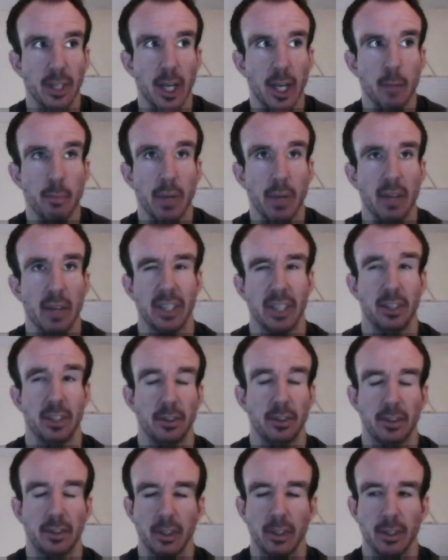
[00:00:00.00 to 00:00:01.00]
But I think
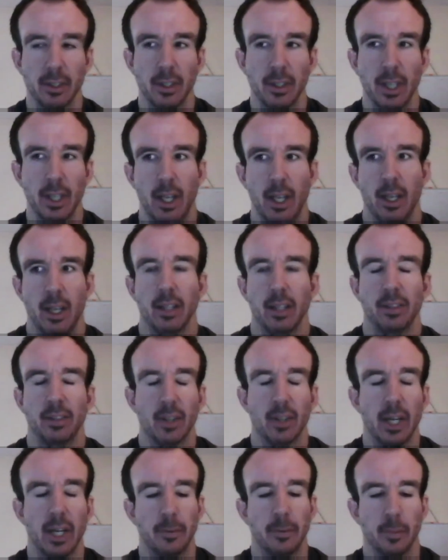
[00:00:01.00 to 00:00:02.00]
just
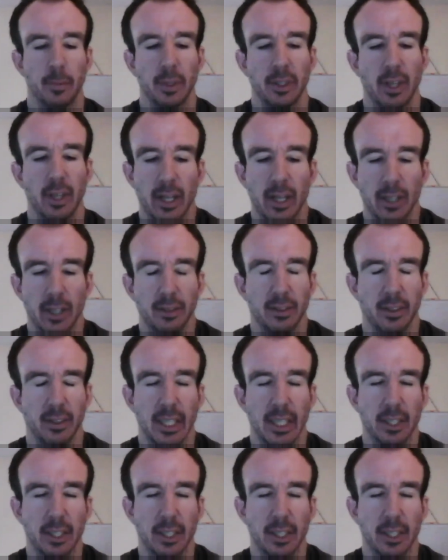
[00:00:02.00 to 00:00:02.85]
aside from the diagnosis,